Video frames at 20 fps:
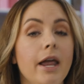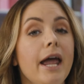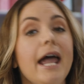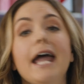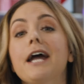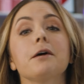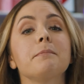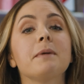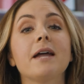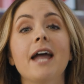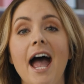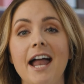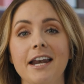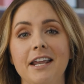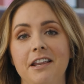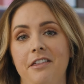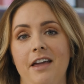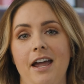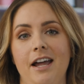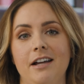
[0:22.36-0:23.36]
It could be
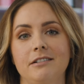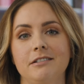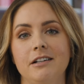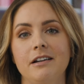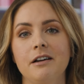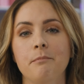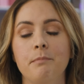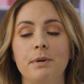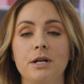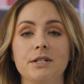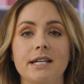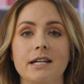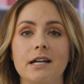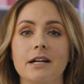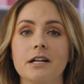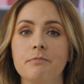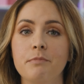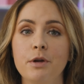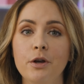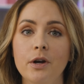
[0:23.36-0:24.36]
anything: building a
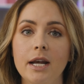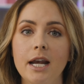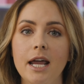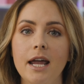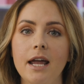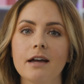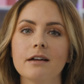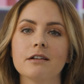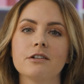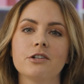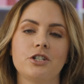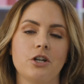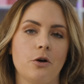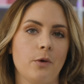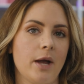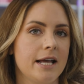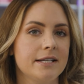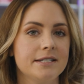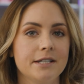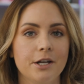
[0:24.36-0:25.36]
community,
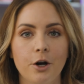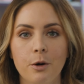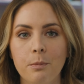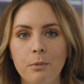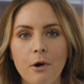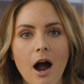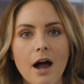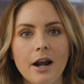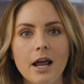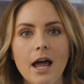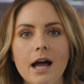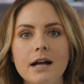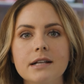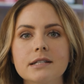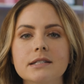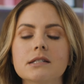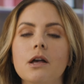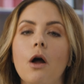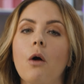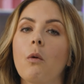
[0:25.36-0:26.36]
showcasing your products,
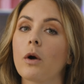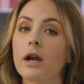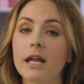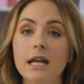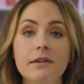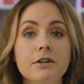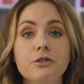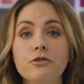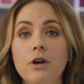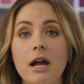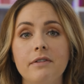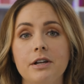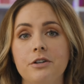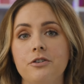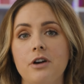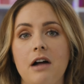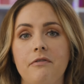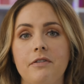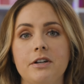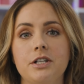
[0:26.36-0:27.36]
or even driving
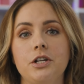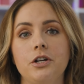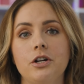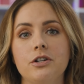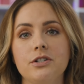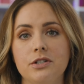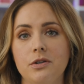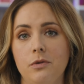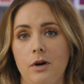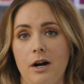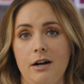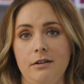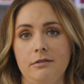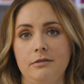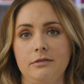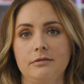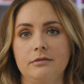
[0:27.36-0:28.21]
traffic to your store.